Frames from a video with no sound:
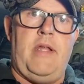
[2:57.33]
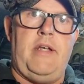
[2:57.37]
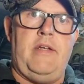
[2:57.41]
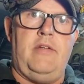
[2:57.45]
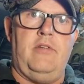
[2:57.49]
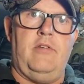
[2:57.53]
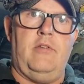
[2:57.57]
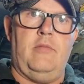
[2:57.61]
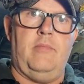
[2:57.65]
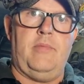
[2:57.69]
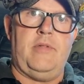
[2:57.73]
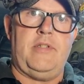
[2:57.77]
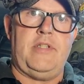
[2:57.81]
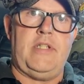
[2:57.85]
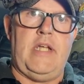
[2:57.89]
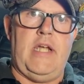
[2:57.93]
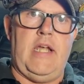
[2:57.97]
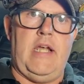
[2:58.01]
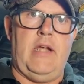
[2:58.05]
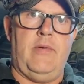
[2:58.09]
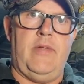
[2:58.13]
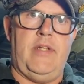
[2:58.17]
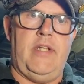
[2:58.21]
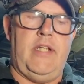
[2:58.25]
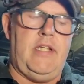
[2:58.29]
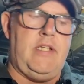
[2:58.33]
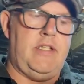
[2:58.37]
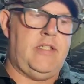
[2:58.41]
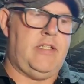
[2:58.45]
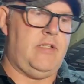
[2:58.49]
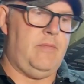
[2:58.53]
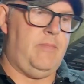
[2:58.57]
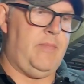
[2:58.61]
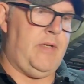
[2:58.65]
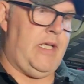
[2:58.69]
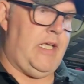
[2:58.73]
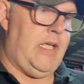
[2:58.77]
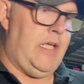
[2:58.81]
bent up to how it needs
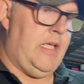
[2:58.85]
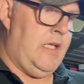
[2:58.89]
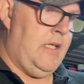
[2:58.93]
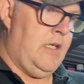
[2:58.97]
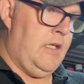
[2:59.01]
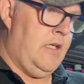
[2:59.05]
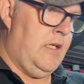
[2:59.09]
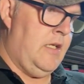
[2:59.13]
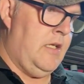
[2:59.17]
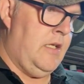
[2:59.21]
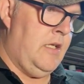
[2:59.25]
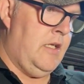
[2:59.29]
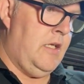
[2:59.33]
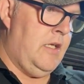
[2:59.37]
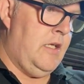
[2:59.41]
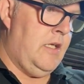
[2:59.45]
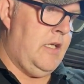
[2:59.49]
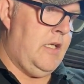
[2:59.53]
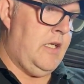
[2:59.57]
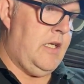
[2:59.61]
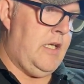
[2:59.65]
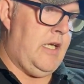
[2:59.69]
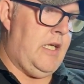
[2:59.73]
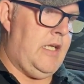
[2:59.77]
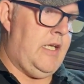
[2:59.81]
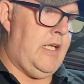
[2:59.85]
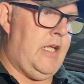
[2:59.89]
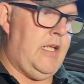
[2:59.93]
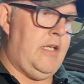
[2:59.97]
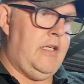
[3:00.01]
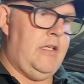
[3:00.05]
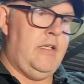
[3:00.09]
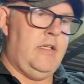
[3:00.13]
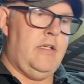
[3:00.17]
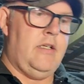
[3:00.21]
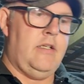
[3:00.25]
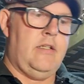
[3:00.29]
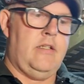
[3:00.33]
to be. And
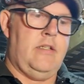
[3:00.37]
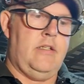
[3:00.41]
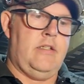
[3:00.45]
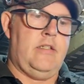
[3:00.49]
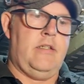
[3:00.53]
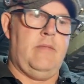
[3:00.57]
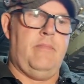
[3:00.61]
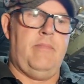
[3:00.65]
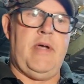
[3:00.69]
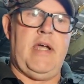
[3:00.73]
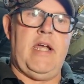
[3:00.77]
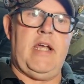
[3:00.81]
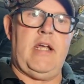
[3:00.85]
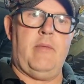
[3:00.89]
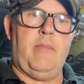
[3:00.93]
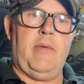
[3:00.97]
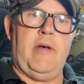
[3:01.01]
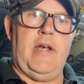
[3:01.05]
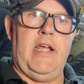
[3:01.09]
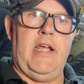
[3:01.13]
then there's the back